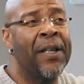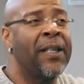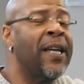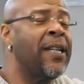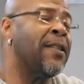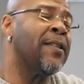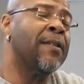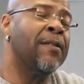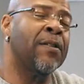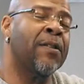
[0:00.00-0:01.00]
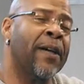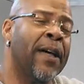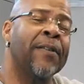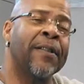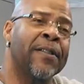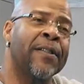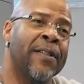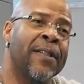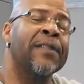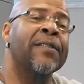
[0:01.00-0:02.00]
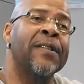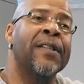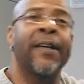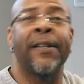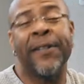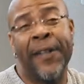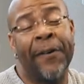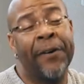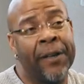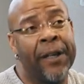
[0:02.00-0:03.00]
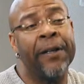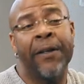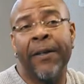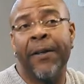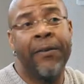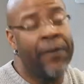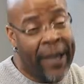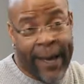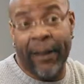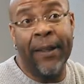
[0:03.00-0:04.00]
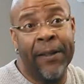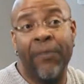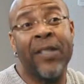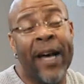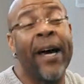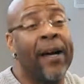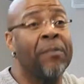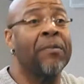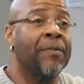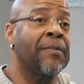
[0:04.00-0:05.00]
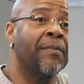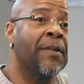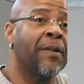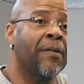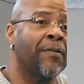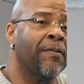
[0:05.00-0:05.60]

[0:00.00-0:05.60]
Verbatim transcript: that is, held its consistency and integrity for that length of time. When it